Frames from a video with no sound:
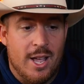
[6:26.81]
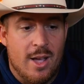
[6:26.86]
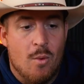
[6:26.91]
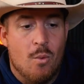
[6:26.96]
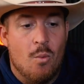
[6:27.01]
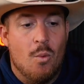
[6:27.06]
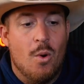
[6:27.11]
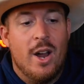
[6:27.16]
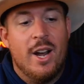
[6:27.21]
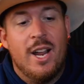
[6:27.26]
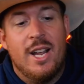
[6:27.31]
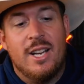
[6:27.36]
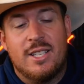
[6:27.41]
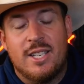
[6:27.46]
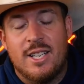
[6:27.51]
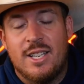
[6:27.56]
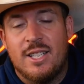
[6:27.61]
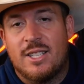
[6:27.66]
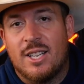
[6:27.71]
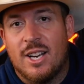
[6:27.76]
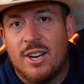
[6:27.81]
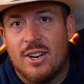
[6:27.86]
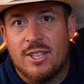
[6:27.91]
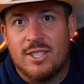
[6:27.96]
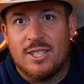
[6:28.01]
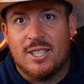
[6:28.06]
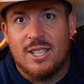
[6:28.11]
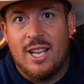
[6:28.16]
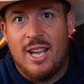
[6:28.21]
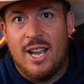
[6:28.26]
and 118
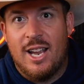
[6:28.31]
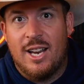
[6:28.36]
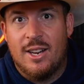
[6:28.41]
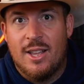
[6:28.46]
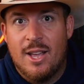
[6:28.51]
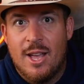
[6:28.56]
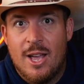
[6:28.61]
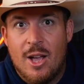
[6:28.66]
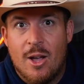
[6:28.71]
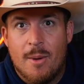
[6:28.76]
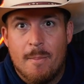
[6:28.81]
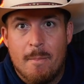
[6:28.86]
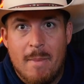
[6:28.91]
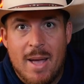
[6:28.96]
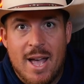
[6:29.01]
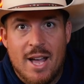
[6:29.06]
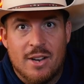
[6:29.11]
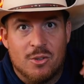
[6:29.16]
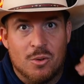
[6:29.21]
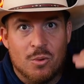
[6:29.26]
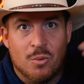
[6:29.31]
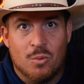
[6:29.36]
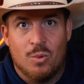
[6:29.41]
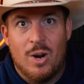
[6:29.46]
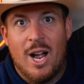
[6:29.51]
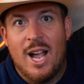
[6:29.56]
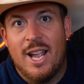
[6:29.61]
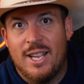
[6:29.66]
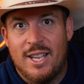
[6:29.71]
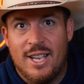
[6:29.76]
Terrace Lane met
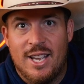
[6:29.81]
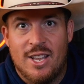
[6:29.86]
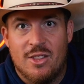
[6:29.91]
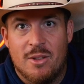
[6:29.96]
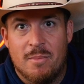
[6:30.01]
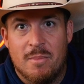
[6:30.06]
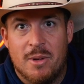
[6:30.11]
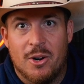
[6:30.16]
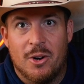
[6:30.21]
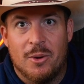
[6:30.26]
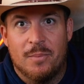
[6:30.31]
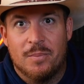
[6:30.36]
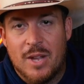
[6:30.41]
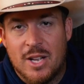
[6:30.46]
right in the middle.